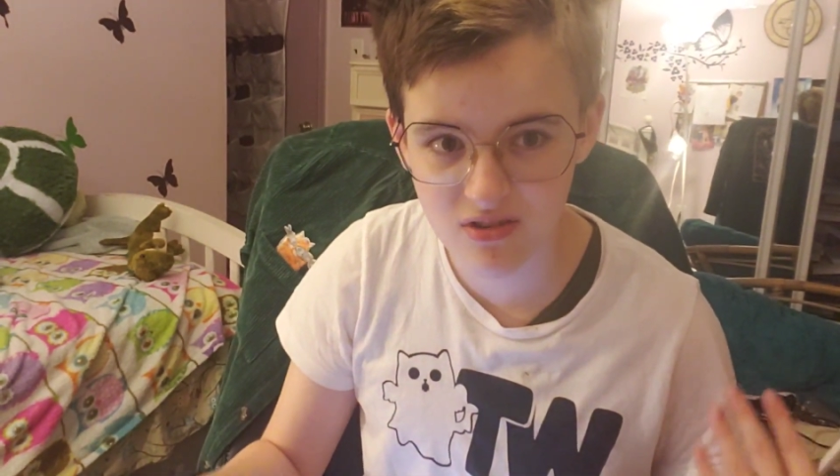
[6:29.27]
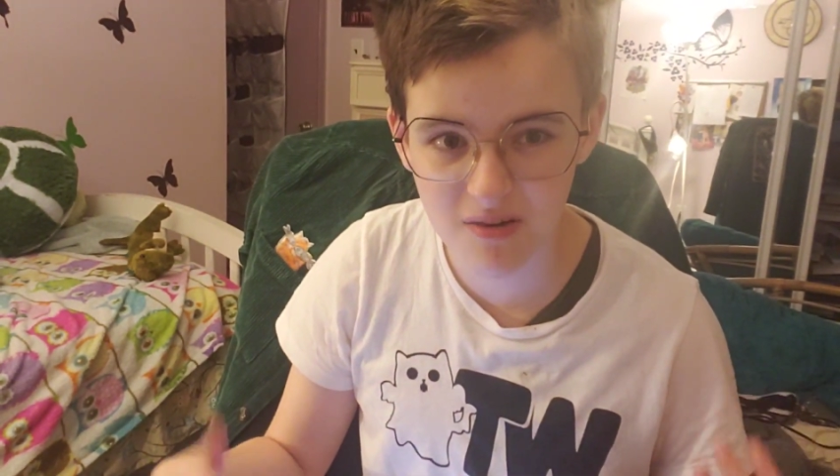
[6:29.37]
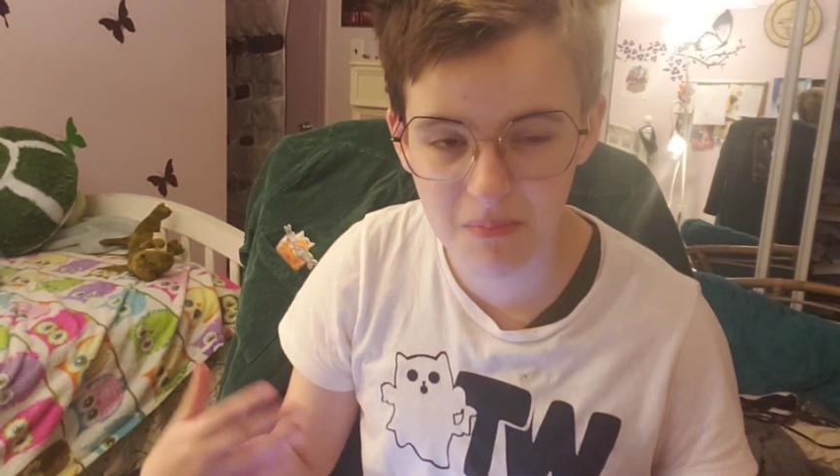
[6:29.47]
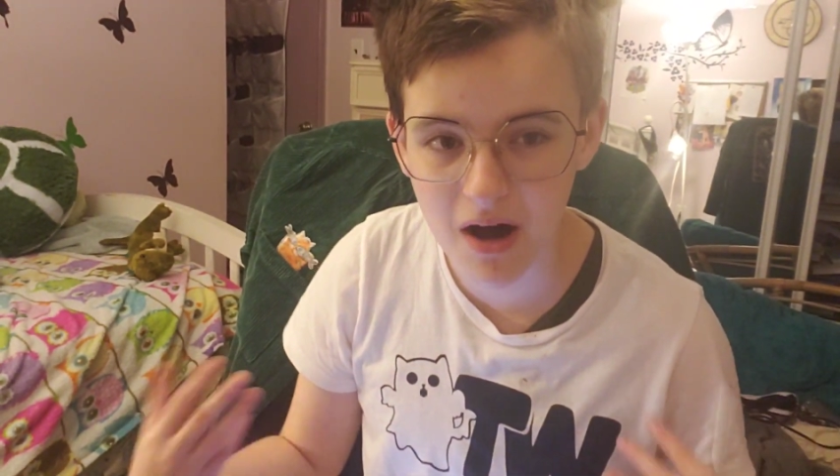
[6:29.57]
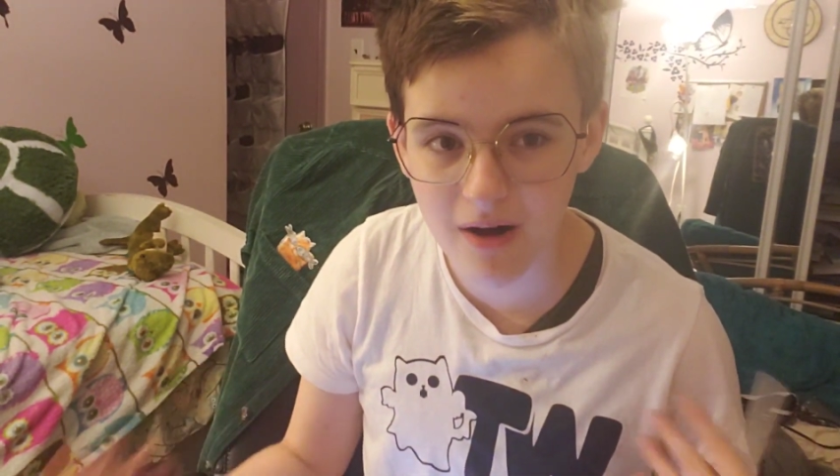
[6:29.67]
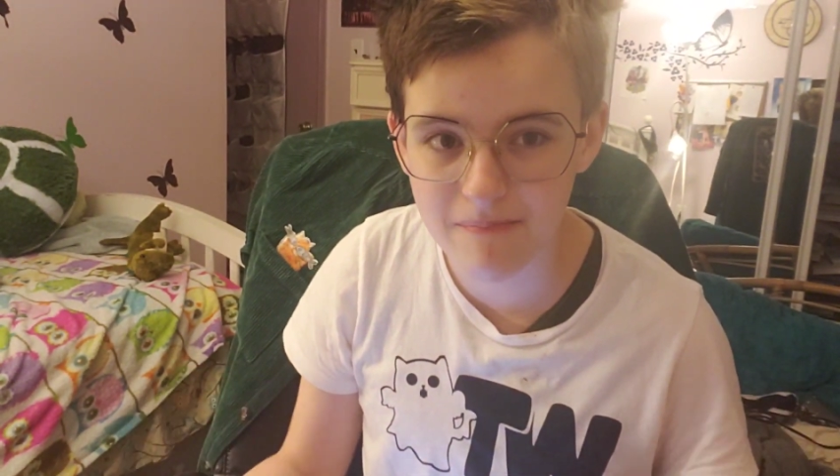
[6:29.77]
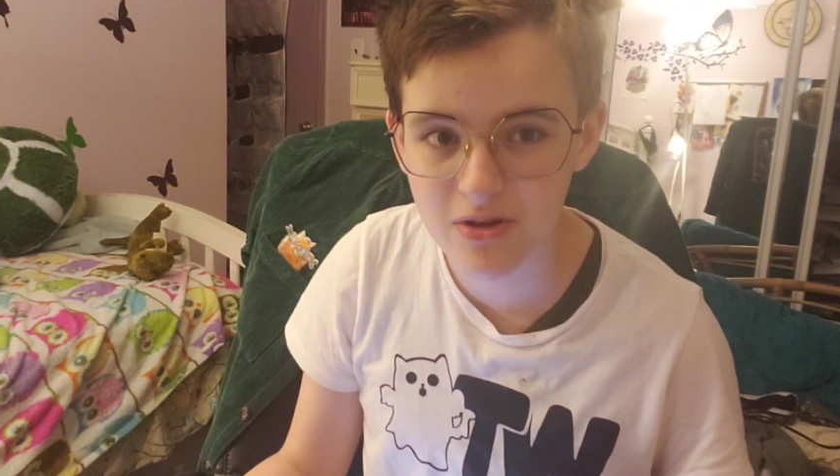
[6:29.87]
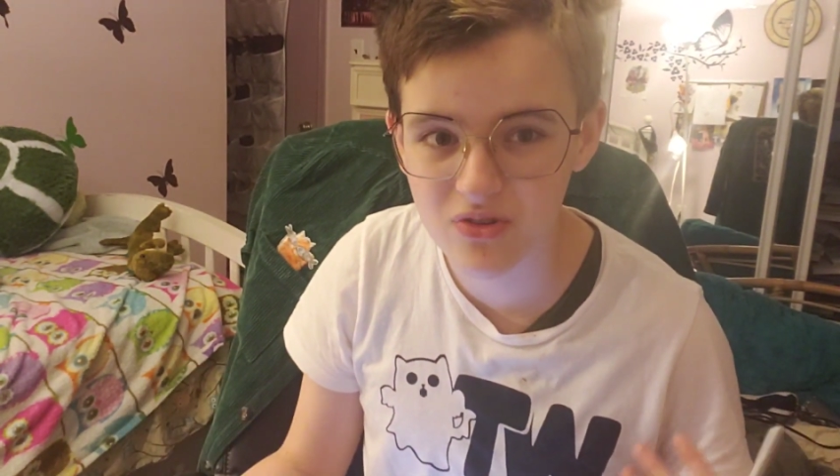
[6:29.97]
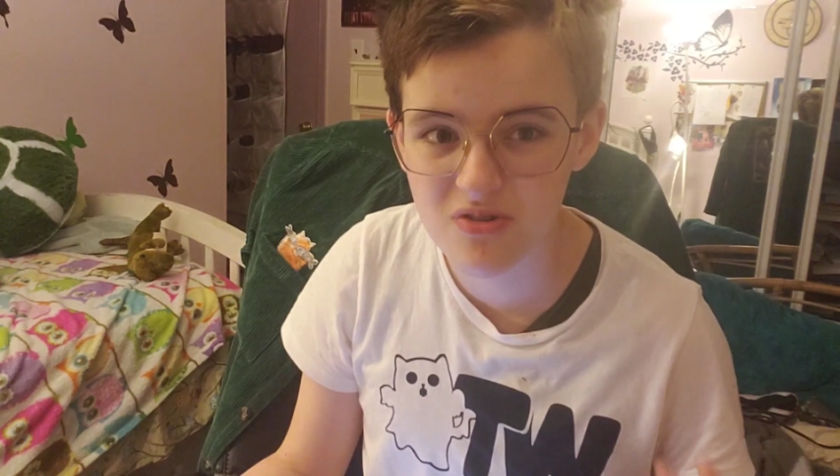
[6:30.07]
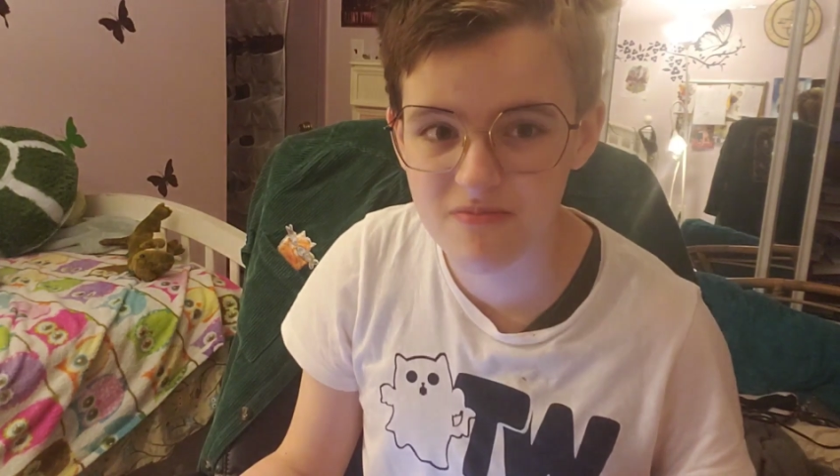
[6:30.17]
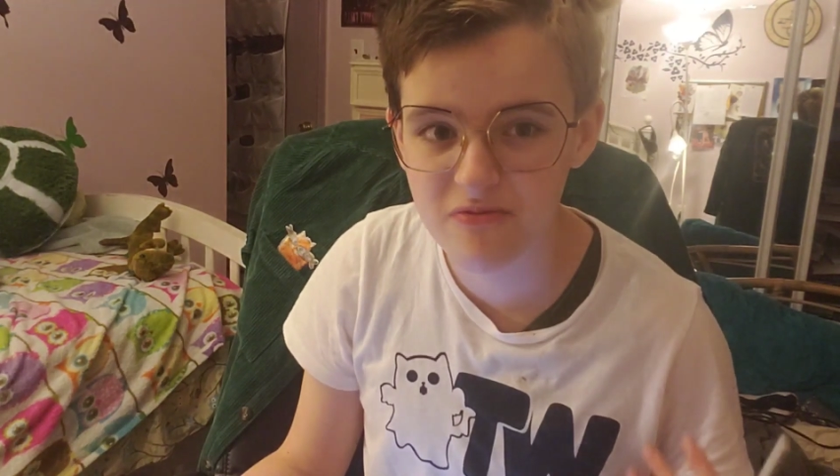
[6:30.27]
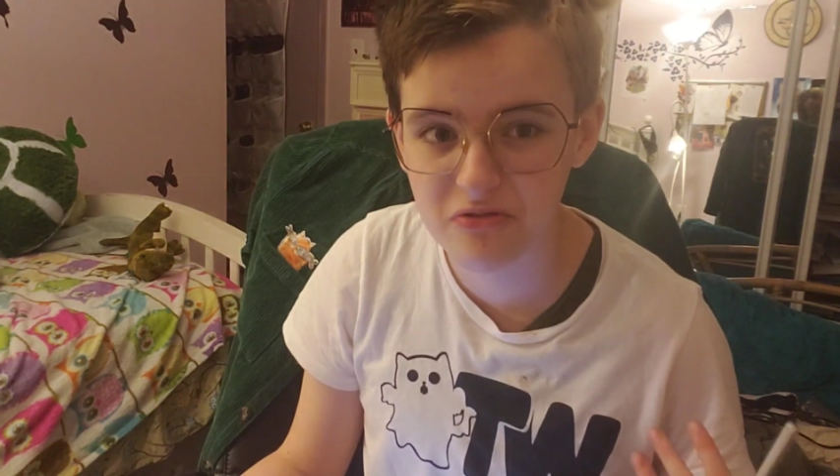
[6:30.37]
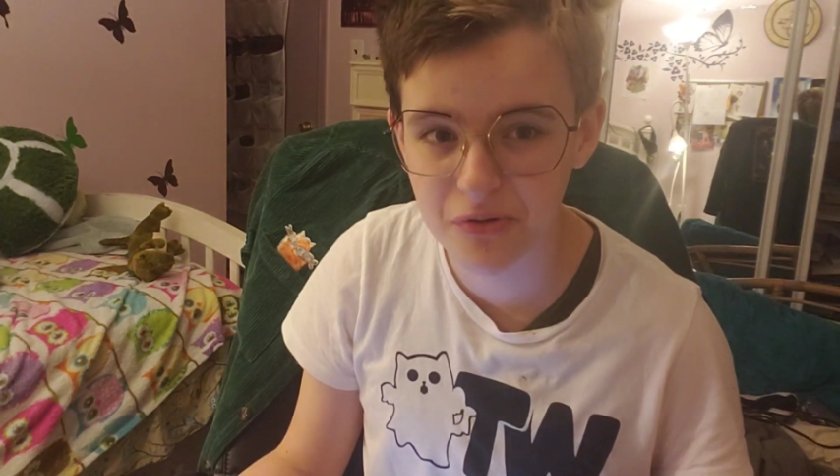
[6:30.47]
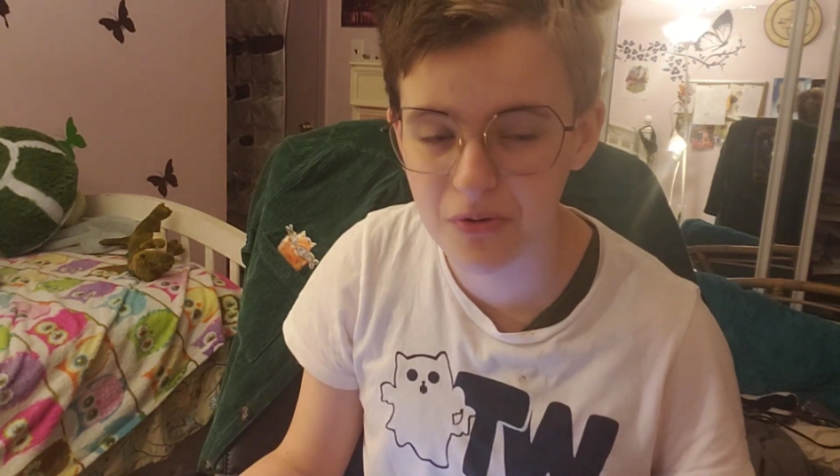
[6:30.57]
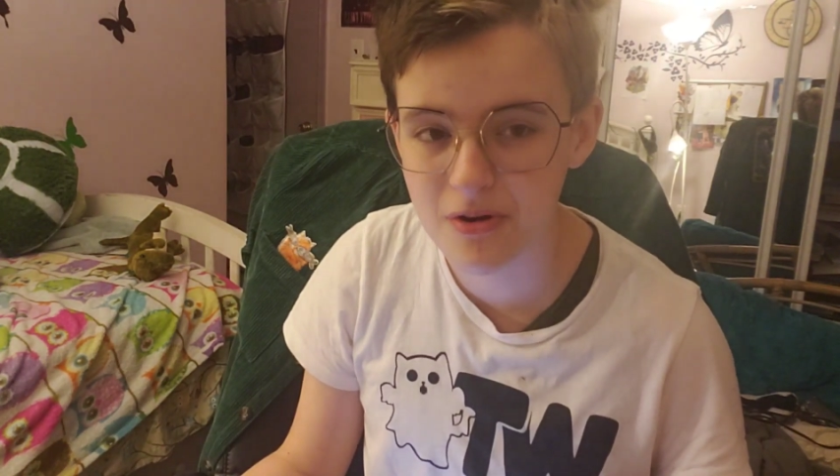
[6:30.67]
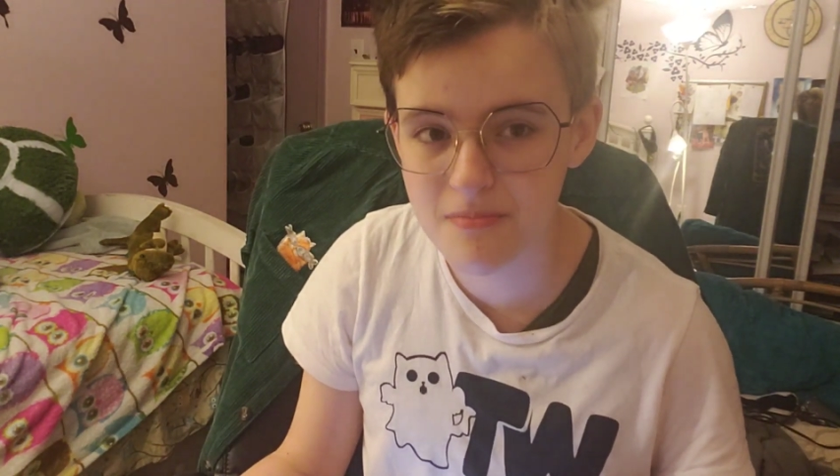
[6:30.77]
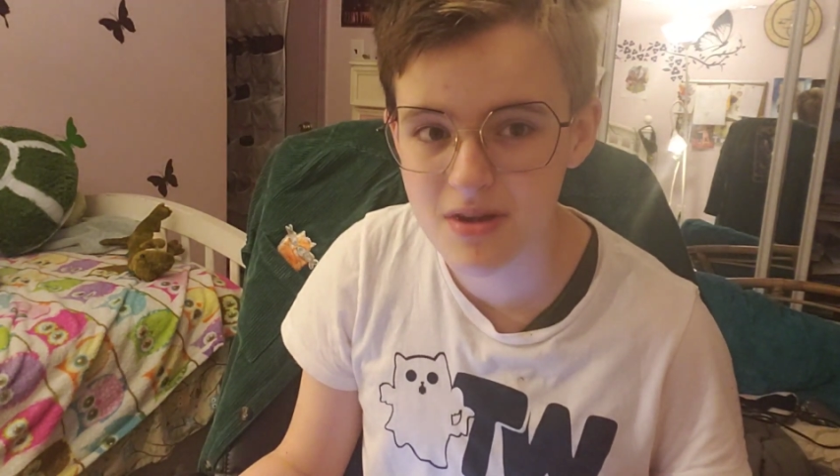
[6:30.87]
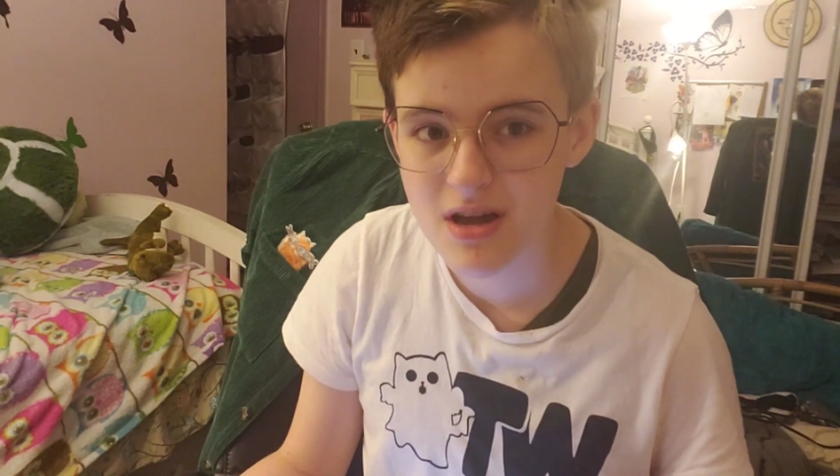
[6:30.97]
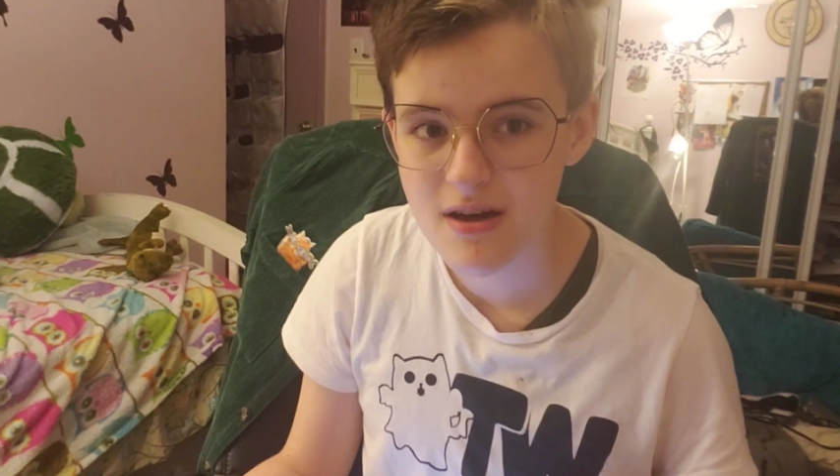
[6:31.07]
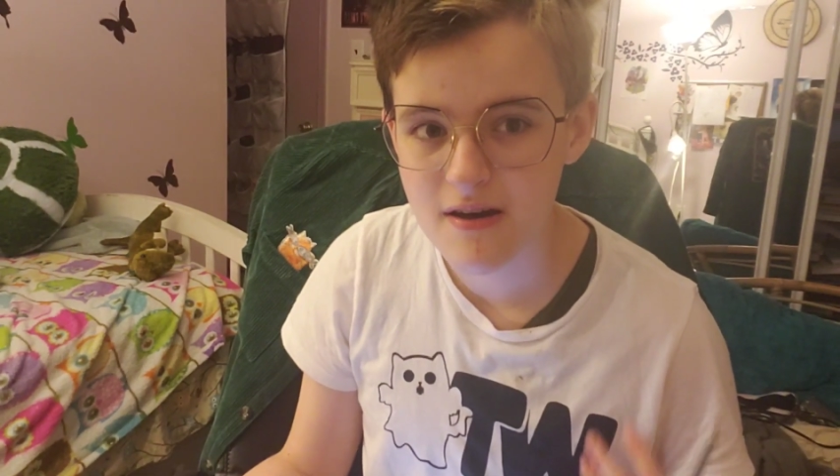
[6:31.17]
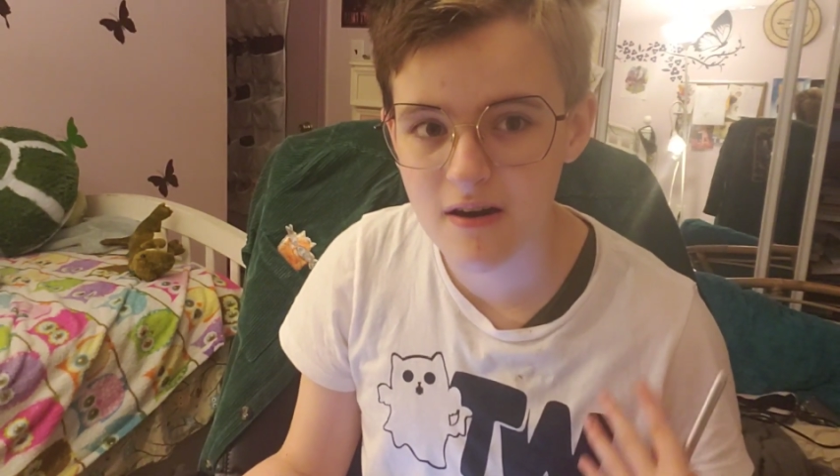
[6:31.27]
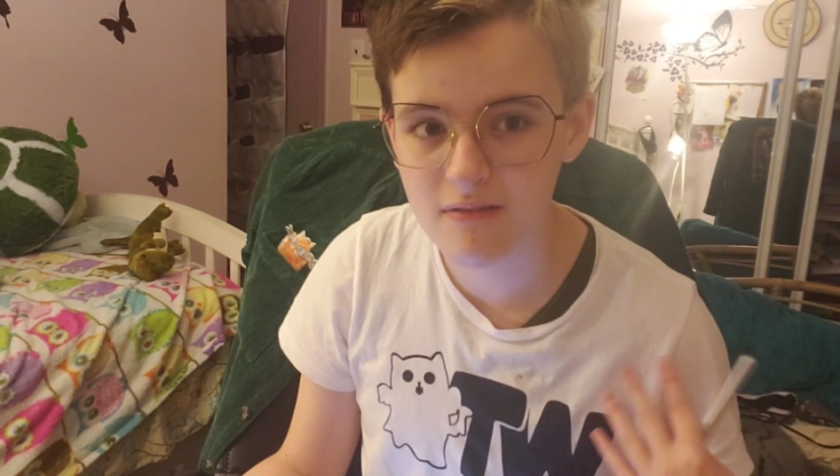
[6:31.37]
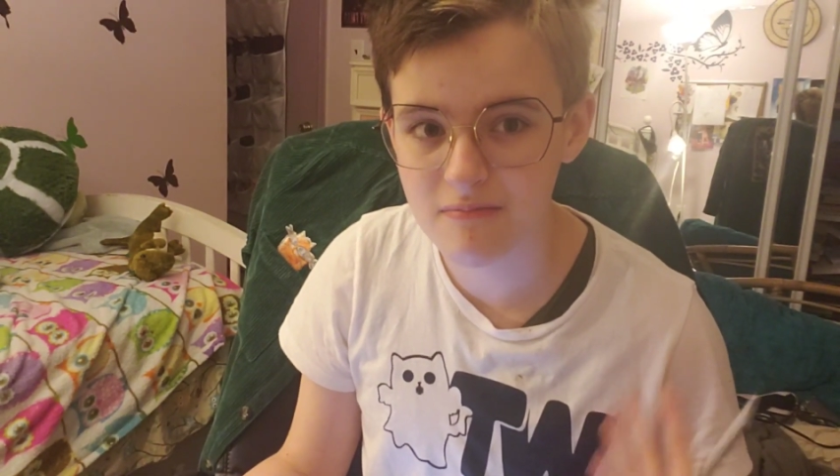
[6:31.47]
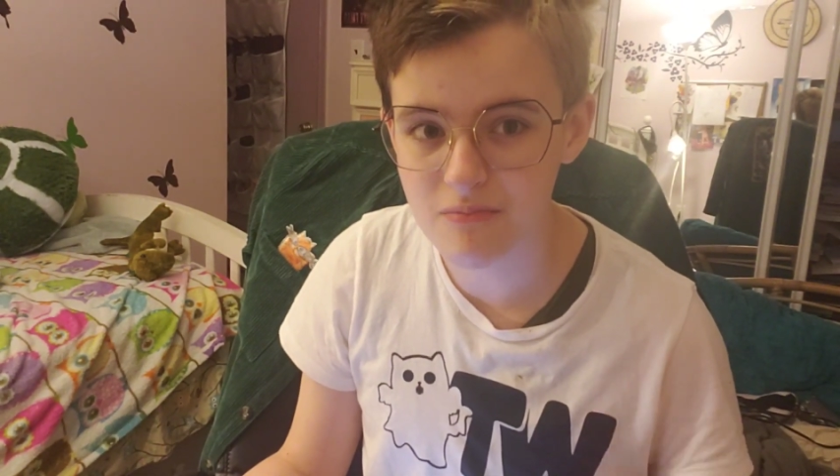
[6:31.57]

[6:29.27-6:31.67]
a popular form of